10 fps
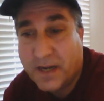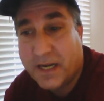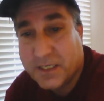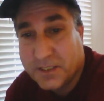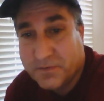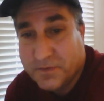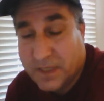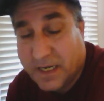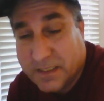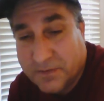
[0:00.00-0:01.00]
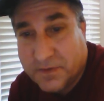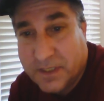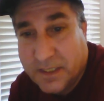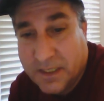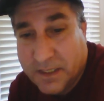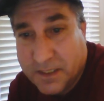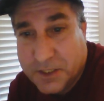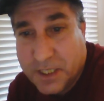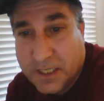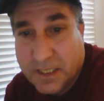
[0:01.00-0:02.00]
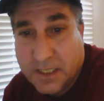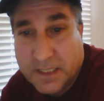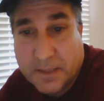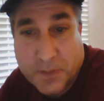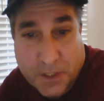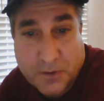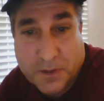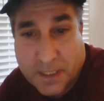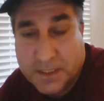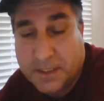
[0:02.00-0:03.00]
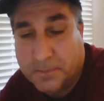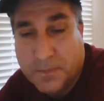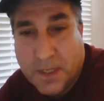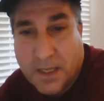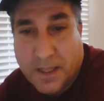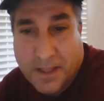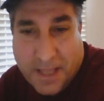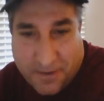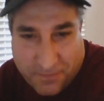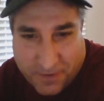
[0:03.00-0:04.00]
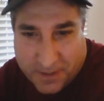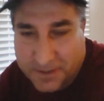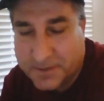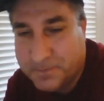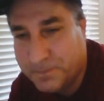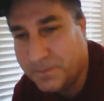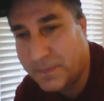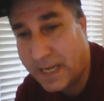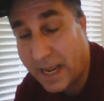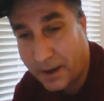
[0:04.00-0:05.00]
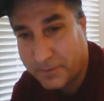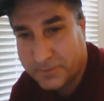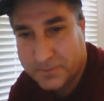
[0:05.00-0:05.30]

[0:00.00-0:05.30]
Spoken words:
actively initiated an attempted coup against him. That failed. Now,